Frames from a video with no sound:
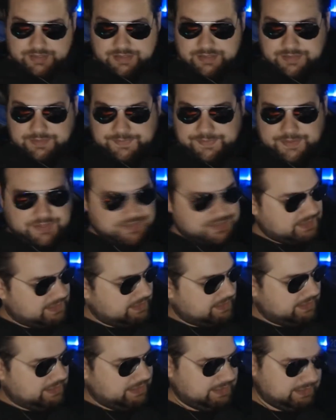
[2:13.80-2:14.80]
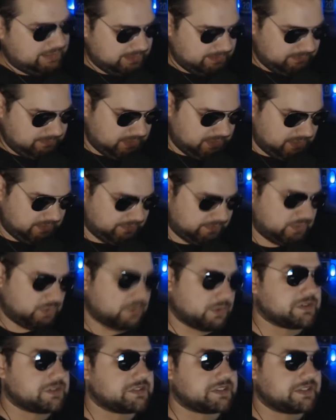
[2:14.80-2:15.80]
first item, of
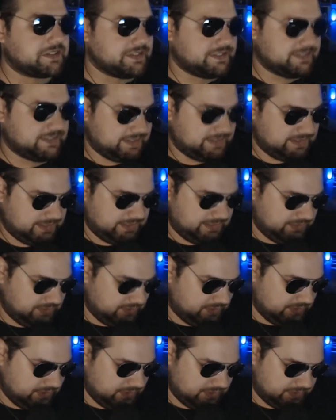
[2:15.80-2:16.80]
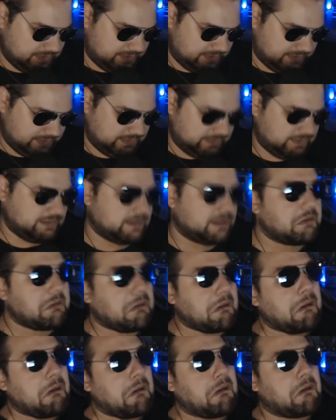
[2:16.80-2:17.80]
course, is the t-shirt.
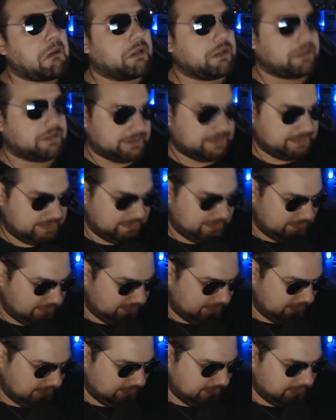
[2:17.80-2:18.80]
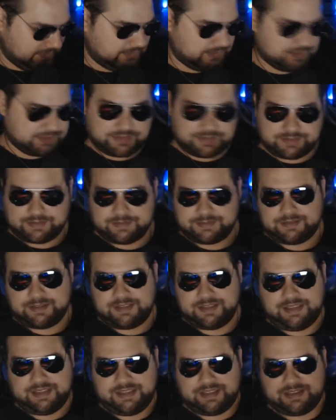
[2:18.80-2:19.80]
Let's just take a look,
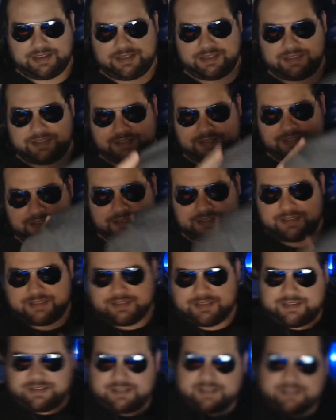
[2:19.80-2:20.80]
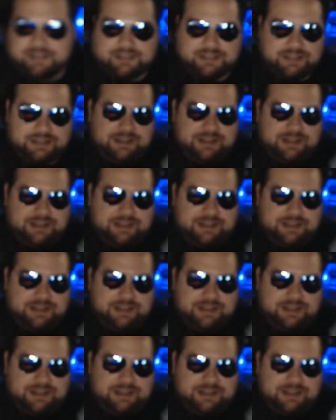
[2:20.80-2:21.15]
and there it